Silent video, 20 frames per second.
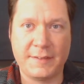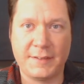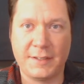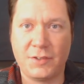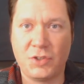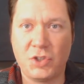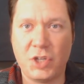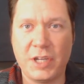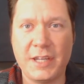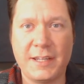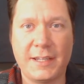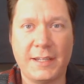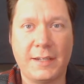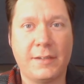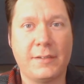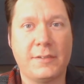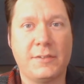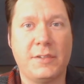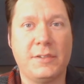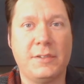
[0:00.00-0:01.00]
is it
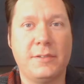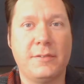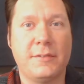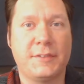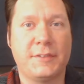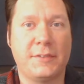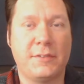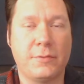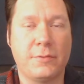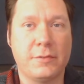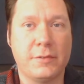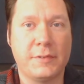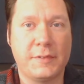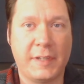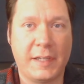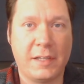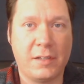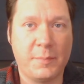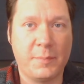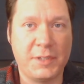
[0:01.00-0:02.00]
cheating to use a tool
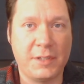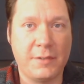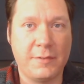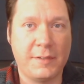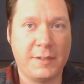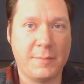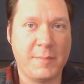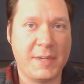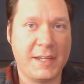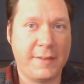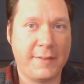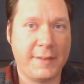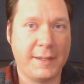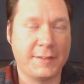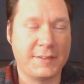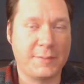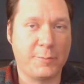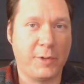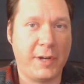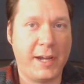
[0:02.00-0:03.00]
to help you to make
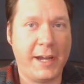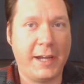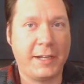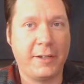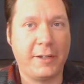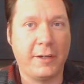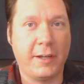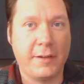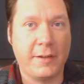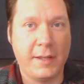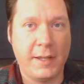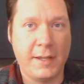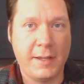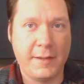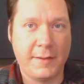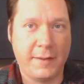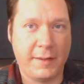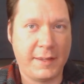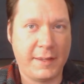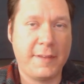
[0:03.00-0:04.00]
things more accurate?
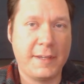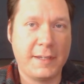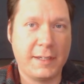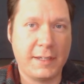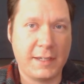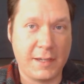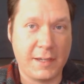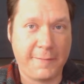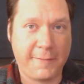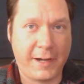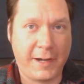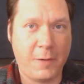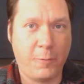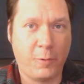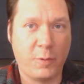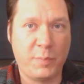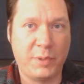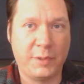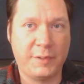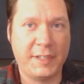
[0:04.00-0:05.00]
I think if I
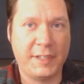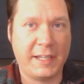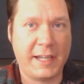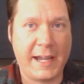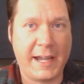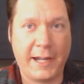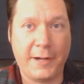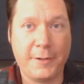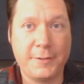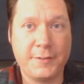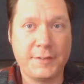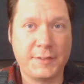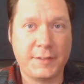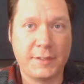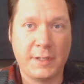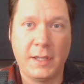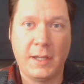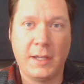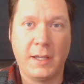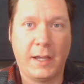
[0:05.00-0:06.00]
were building a
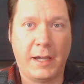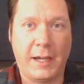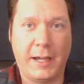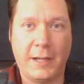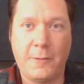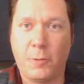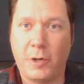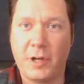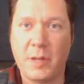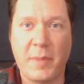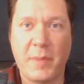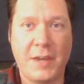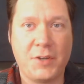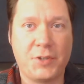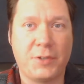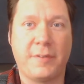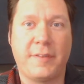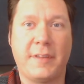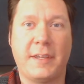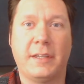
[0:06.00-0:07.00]
house, I'd want to
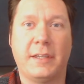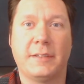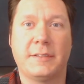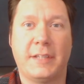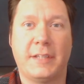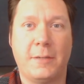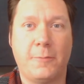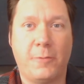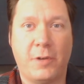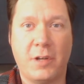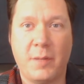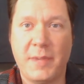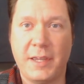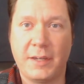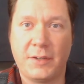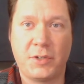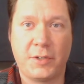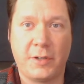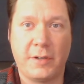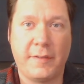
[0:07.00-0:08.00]
measure things. I'd want to
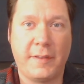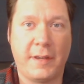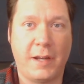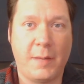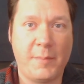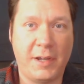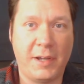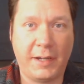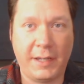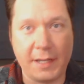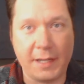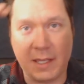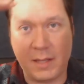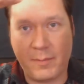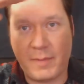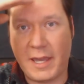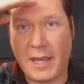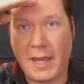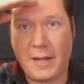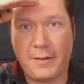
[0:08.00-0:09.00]
make sure that I'm not going to
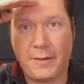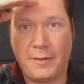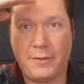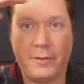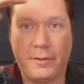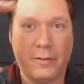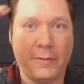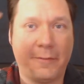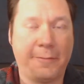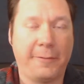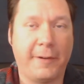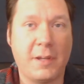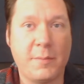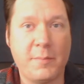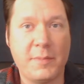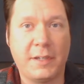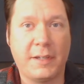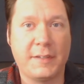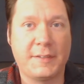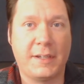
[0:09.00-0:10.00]
hit my head on the door
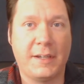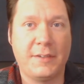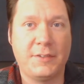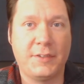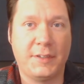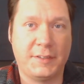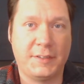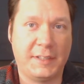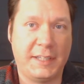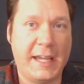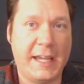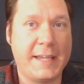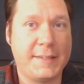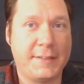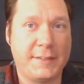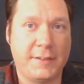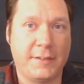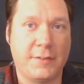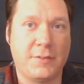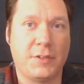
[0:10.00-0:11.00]
frame because I just
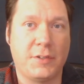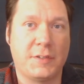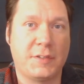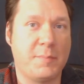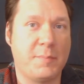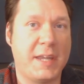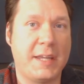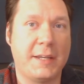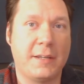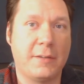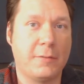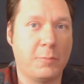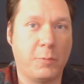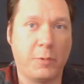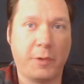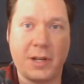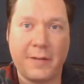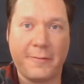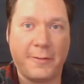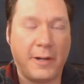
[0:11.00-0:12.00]
guessed and just made it
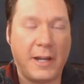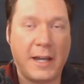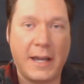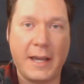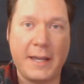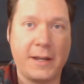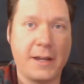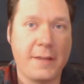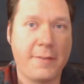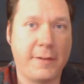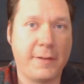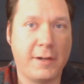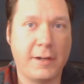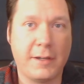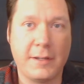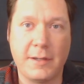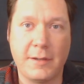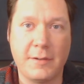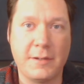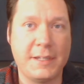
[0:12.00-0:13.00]
whatever height I
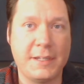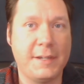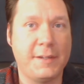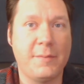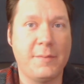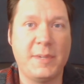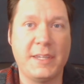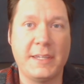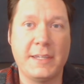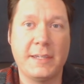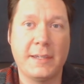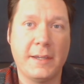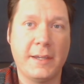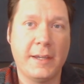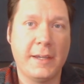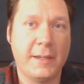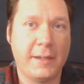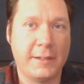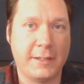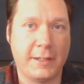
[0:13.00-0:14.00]
thought it needed to be.